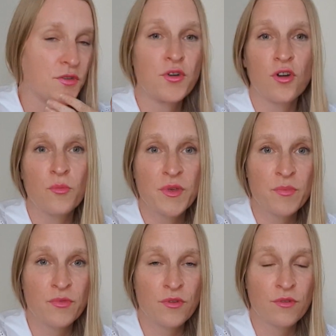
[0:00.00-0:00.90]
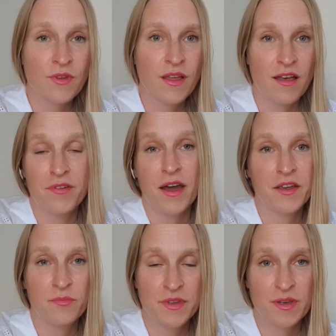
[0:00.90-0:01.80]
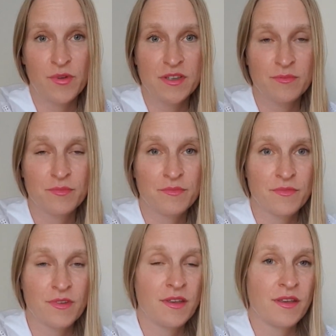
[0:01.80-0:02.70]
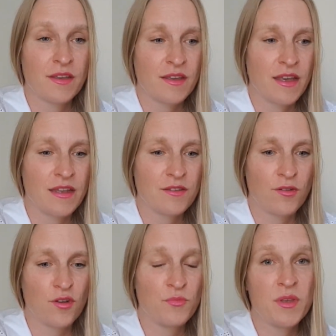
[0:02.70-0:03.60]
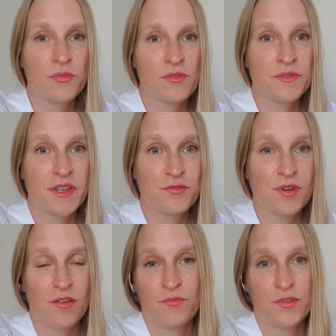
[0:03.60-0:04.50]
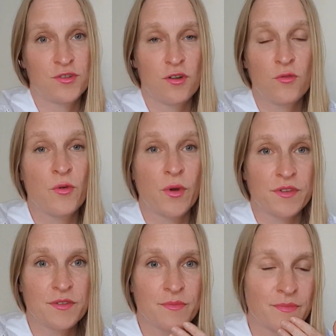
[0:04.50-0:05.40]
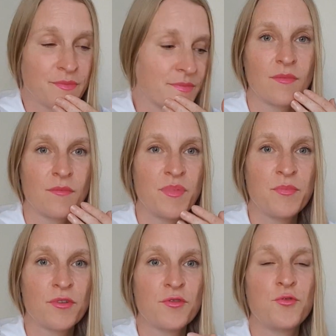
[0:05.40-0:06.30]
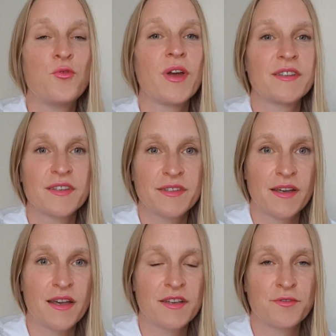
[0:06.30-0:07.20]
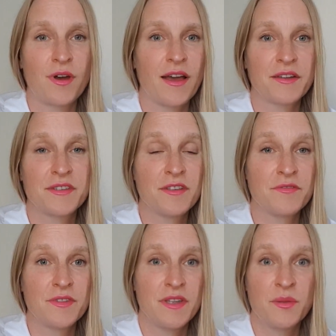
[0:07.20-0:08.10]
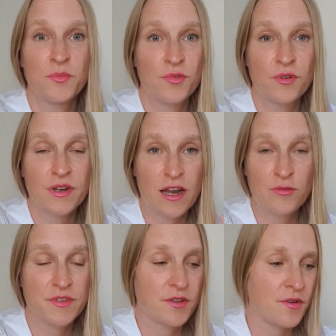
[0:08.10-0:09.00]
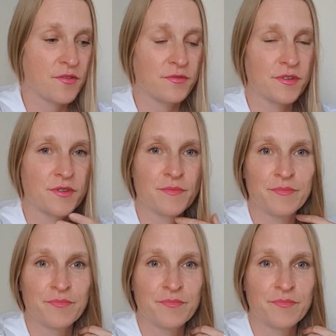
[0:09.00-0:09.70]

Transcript: Younger people have higher metabolism, and older people tend to have much lower ones. People who exercise or are active need more calories than others.